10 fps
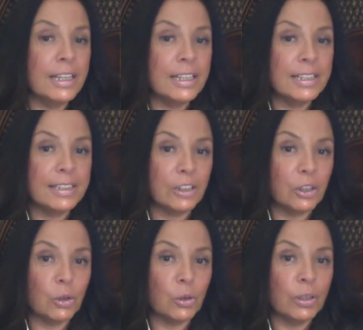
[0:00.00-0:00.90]

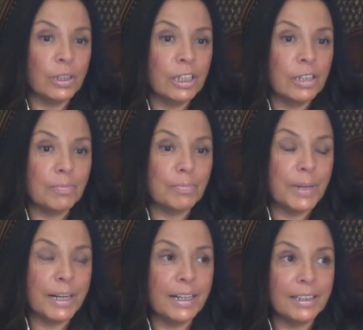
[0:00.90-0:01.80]
So,
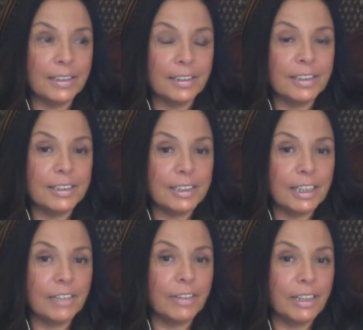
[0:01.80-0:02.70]
but it's
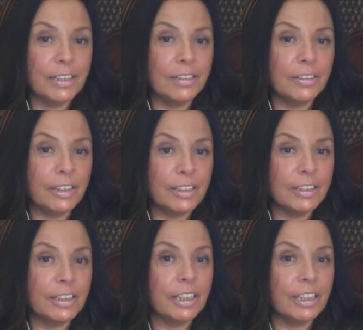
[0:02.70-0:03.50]
like very interesting,